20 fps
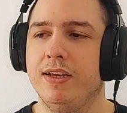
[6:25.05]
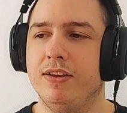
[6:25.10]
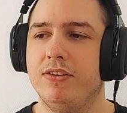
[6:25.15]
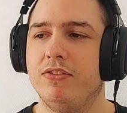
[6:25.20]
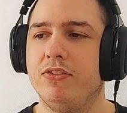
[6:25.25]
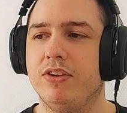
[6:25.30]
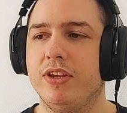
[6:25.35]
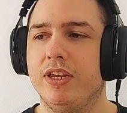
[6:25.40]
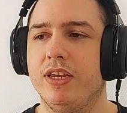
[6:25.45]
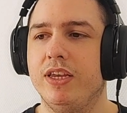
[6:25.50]

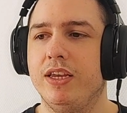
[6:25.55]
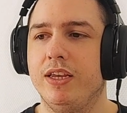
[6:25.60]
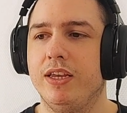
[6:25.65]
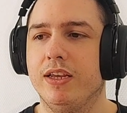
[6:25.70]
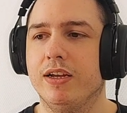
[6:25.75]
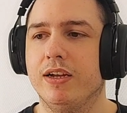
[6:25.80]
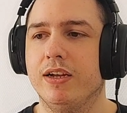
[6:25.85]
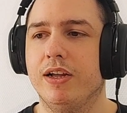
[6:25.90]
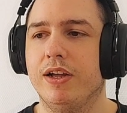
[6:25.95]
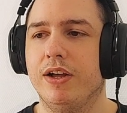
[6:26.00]

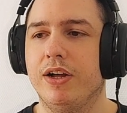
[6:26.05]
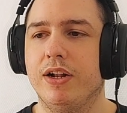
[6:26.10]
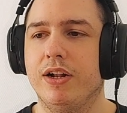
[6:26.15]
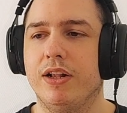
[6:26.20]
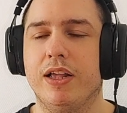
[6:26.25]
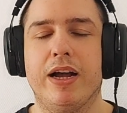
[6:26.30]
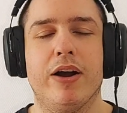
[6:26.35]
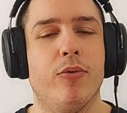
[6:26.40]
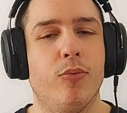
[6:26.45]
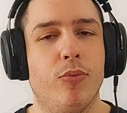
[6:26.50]
see
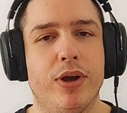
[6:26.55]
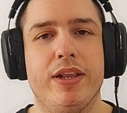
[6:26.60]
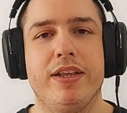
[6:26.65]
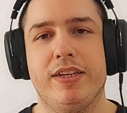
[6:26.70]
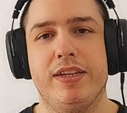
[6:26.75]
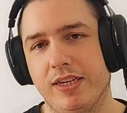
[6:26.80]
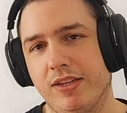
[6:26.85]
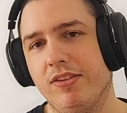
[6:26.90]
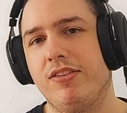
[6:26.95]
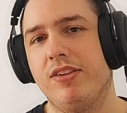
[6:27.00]
how well
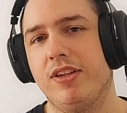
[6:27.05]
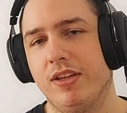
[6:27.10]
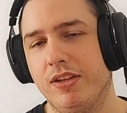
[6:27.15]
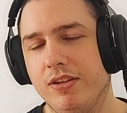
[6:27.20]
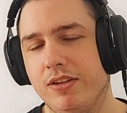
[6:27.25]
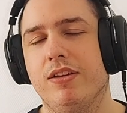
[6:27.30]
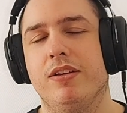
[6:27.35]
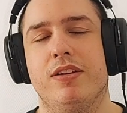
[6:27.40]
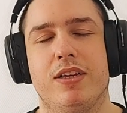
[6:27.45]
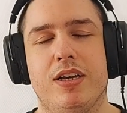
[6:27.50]
it can
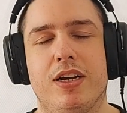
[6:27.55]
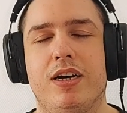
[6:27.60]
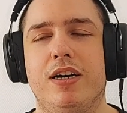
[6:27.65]
sound.